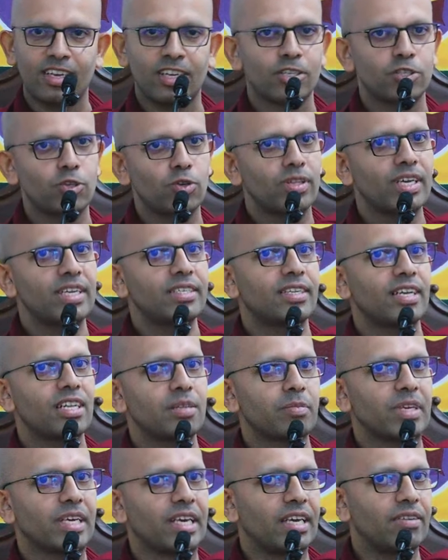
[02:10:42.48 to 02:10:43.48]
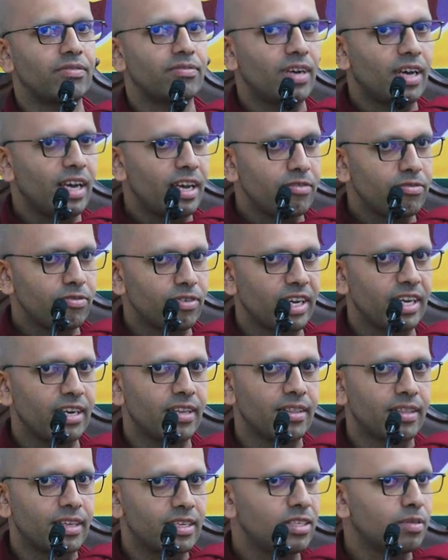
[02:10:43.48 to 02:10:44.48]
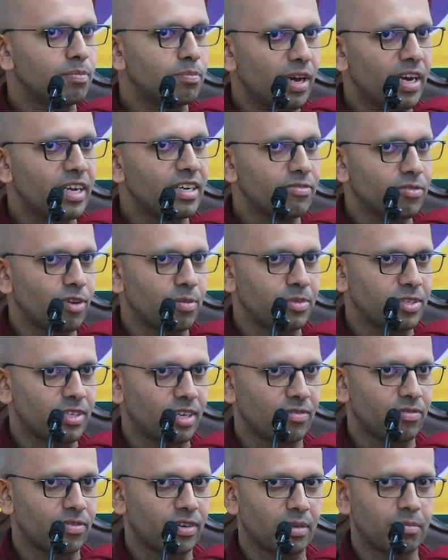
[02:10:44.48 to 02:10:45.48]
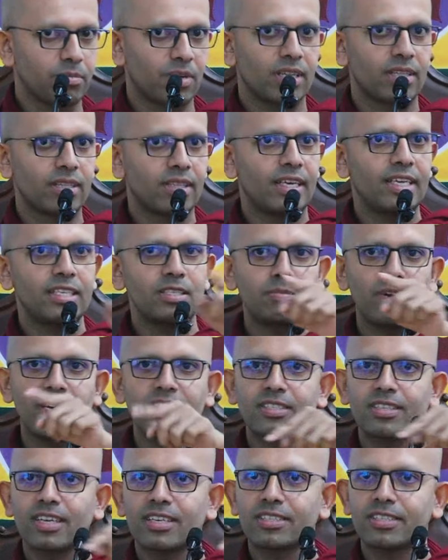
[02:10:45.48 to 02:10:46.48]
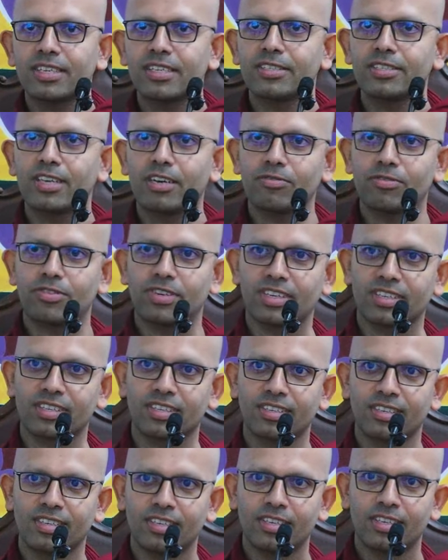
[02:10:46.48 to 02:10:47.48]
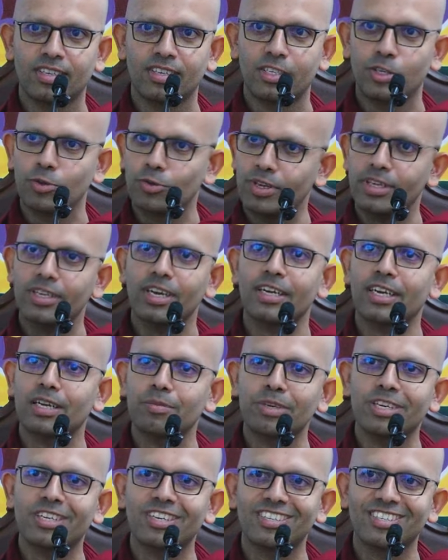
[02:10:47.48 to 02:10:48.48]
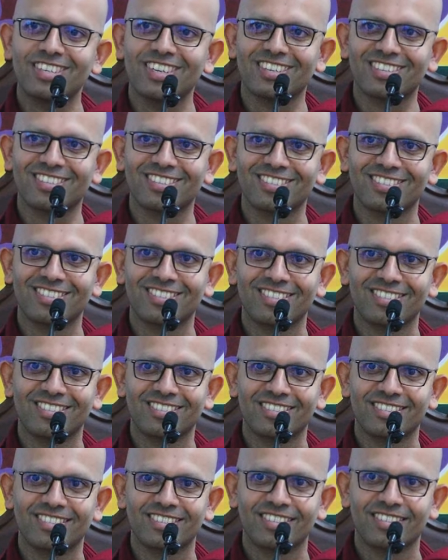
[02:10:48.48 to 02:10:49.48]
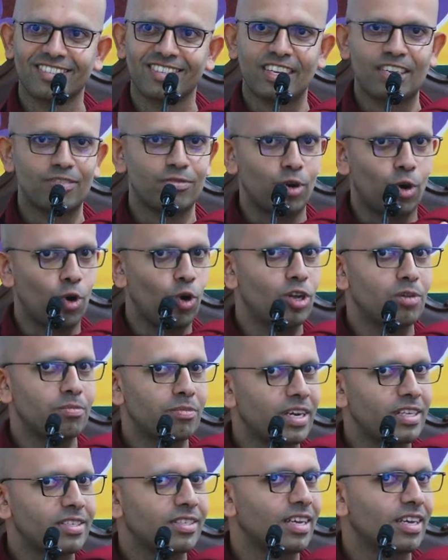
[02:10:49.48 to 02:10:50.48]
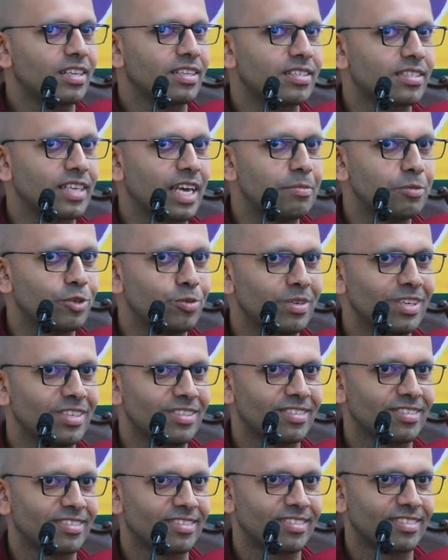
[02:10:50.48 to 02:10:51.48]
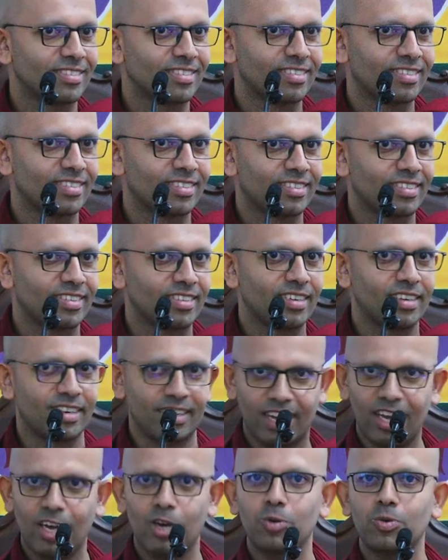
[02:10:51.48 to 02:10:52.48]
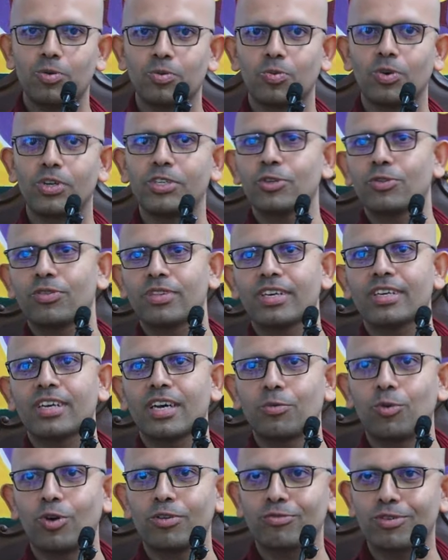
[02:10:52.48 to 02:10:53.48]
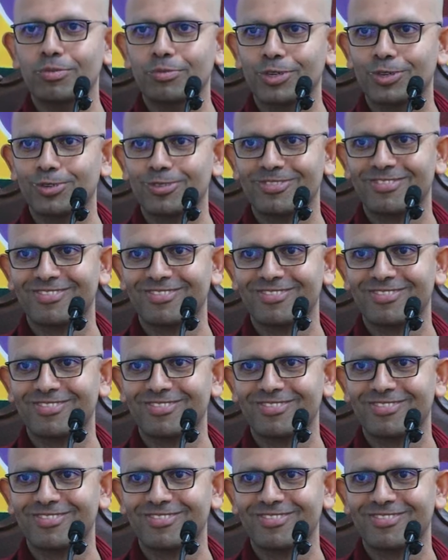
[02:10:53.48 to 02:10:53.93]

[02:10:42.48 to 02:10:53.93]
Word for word: So then tell me, if I have freed this mind from suffering, but these minds are still suffering, do you think I can be content? If all minds are the same to me? Now, what do you think I want from you?